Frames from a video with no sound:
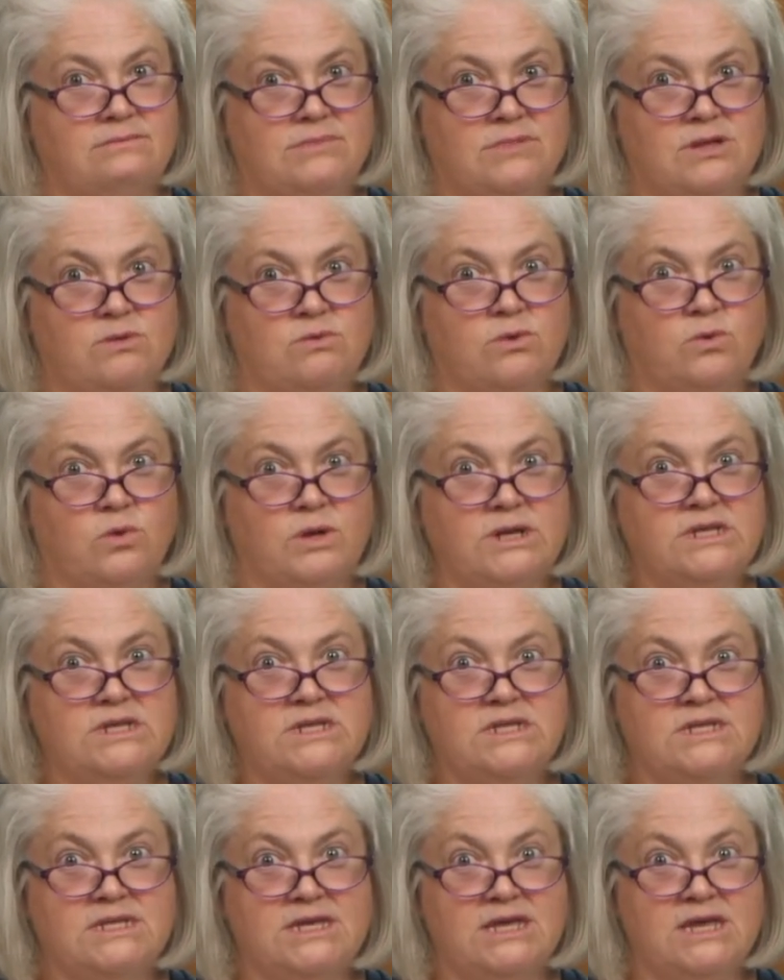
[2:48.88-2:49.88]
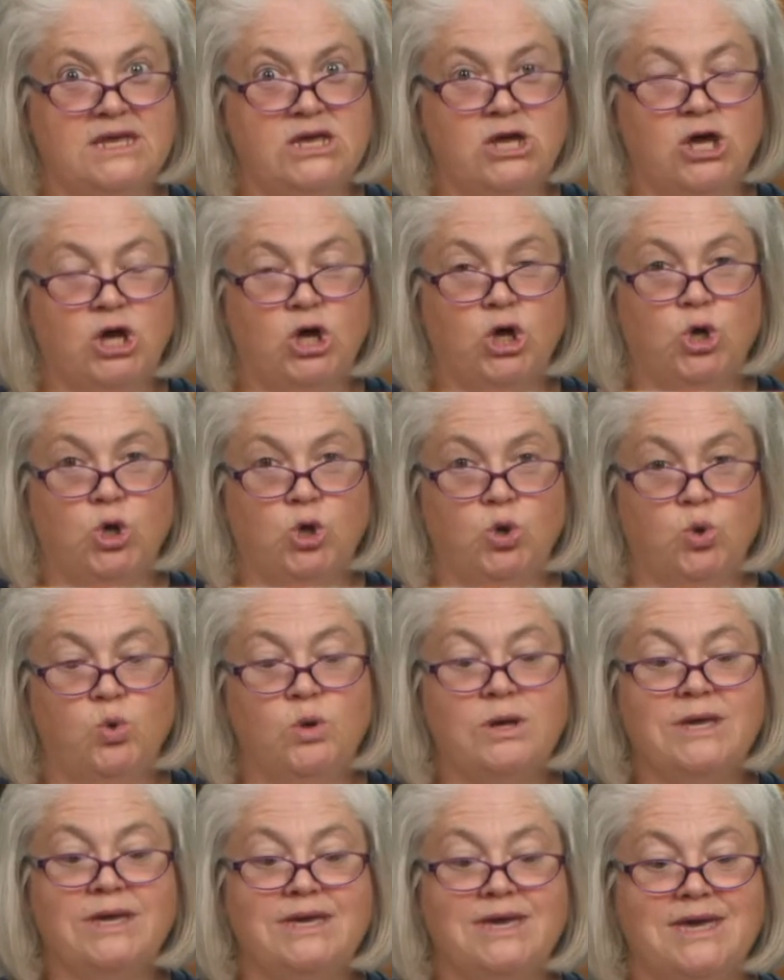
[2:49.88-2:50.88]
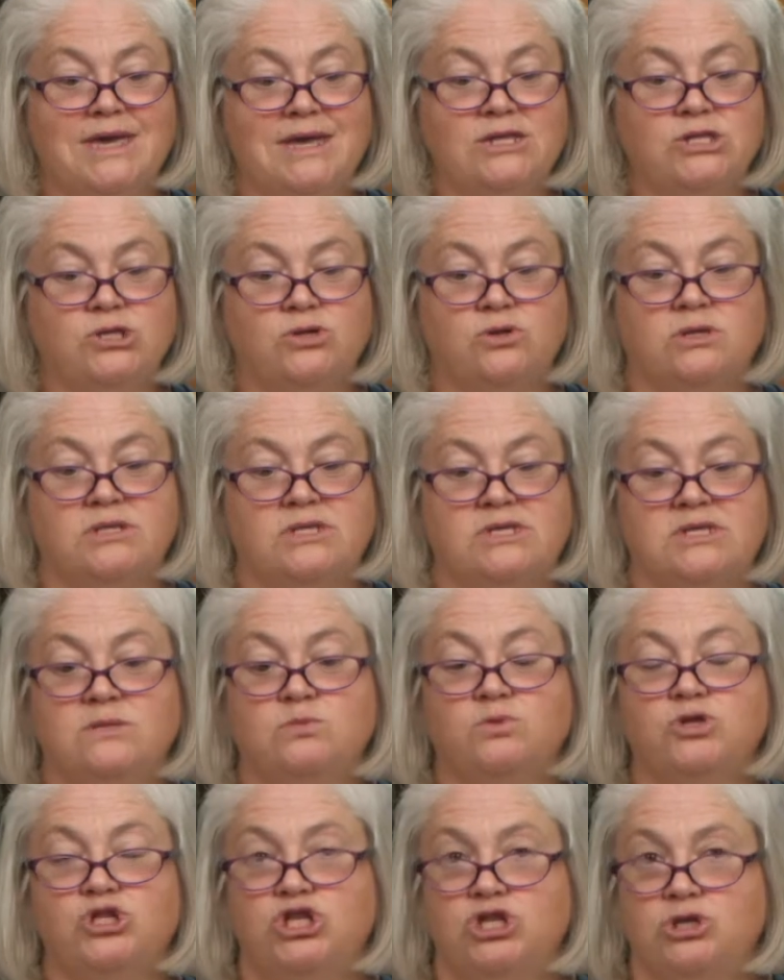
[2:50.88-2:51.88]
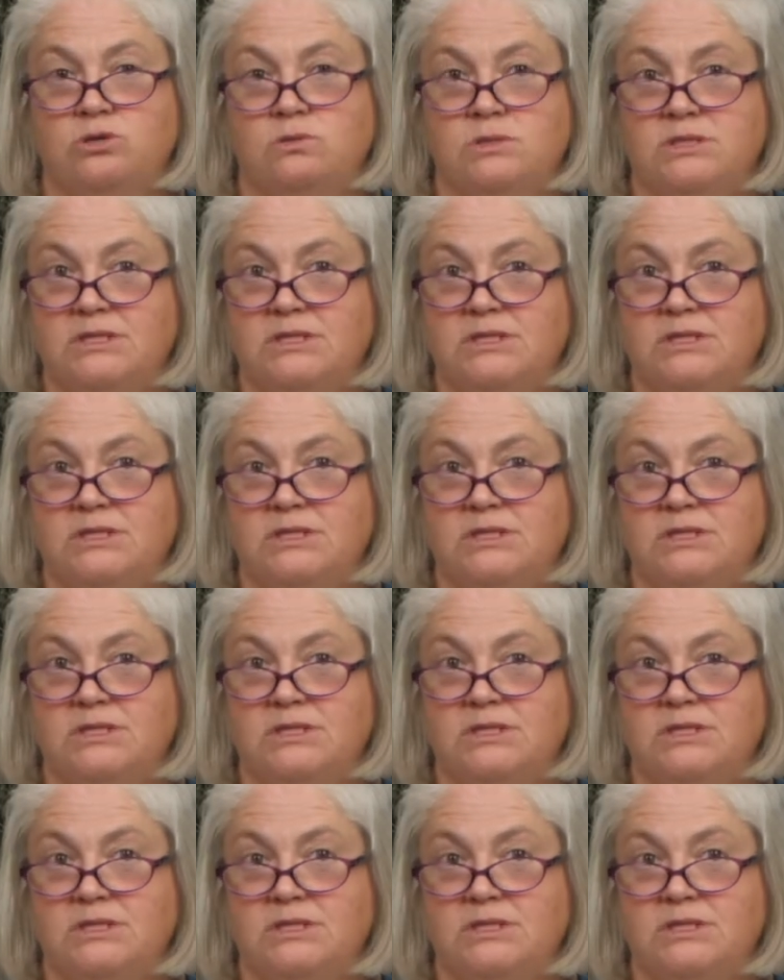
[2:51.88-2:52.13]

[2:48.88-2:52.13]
were going to see who King Xerxes would choose